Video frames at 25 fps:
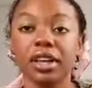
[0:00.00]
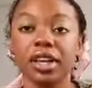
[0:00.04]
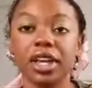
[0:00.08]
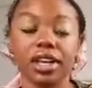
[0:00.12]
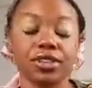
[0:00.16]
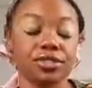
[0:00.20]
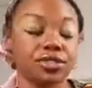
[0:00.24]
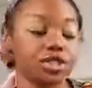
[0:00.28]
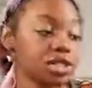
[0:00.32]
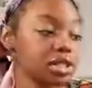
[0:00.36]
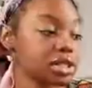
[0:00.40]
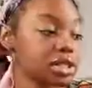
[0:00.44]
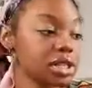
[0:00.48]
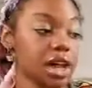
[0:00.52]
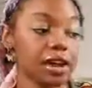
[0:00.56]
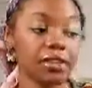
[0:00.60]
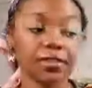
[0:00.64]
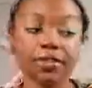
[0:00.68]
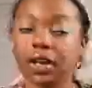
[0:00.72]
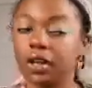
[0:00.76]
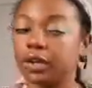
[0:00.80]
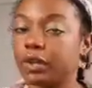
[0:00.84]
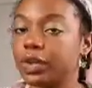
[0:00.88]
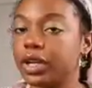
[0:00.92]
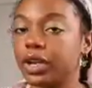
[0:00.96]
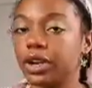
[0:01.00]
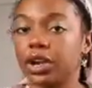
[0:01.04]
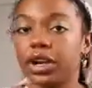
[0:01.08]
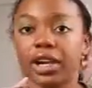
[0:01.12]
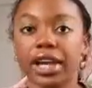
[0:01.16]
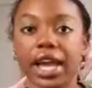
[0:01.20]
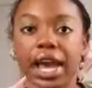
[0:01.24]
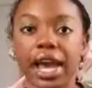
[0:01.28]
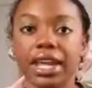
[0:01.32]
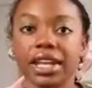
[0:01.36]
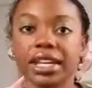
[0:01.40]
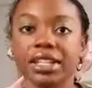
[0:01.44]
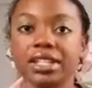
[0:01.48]
If she's not following her
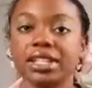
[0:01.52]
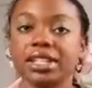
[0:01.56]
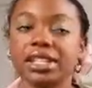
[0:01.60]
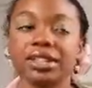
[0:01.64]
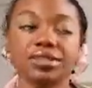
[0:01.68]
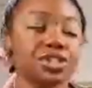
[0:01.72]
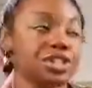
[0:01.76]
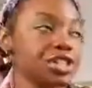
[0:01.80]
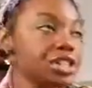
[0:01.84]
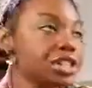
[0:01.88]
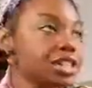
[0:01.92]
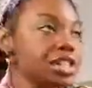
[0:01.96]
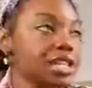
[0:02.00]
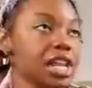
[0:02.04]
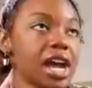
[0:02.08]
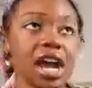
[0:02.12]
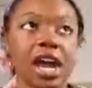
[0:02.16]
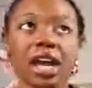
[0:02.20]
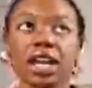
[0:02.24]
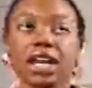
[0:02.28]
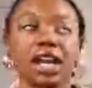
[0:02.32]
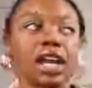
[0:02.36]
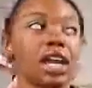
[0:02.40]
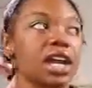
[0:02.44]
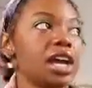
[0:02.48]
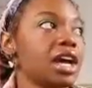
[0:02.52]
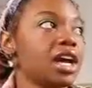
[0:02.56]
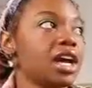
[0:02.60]
guidance, if she's not